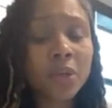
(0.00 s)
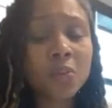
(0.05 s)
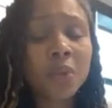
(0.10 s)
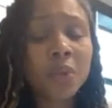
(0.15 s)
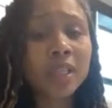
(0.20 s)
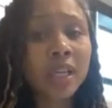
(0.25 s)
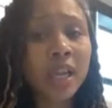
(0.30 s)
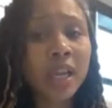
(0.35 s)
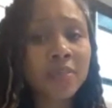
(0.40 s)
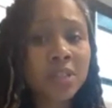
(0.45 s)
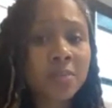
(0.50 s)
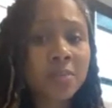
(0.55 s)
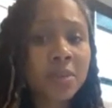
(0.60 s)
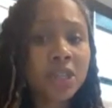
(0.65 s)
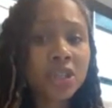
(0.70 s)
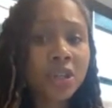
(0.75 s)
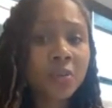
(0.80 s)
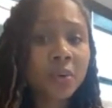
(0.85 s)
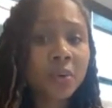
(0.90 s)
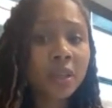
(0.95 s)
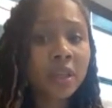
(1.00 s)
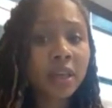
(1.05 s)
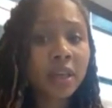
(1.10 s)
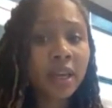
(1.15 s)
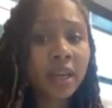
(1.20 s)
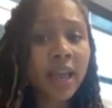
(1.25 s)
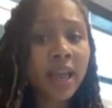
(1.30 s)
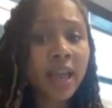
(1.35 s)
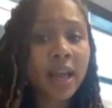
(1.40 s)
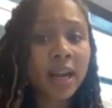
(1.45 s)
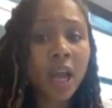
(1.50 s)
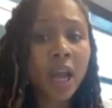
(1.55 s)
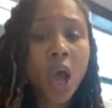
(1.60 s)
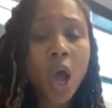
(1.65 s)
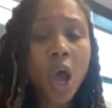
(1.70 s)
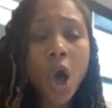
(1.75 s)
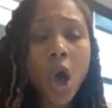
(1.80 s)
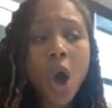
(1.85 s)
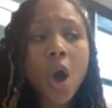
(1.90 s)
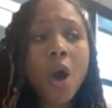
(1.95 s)
We'd love to make sure that we're looking at
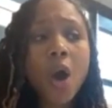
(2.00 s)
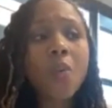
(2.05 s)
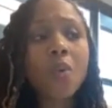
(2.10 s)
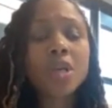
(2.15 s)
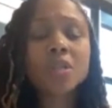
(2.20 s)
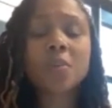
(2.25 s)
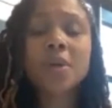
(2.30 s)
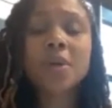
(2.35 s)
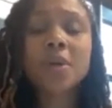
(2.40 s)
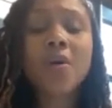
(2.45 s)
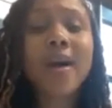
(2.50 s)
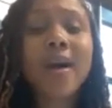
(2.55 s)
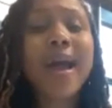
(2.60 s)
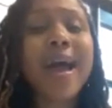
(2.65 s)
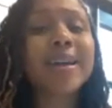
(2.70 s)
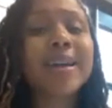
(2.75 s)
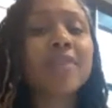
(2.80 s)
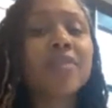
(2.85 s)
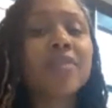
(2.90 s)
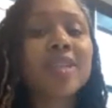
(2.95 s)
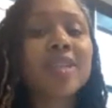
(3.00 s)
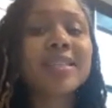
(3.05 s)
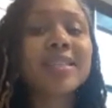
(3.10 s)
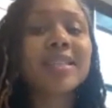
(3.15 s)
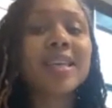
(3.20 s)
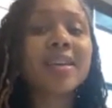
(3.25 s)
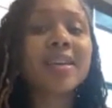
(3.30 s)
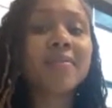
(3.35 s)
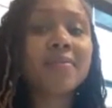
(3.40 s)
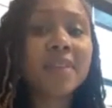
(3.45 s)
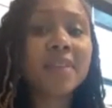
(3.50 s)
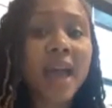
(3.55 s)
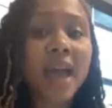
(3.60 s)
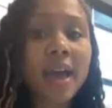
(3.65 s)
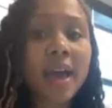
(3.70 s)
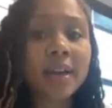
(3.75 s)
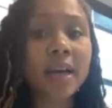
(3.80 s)
it. Once we go ahead and receive that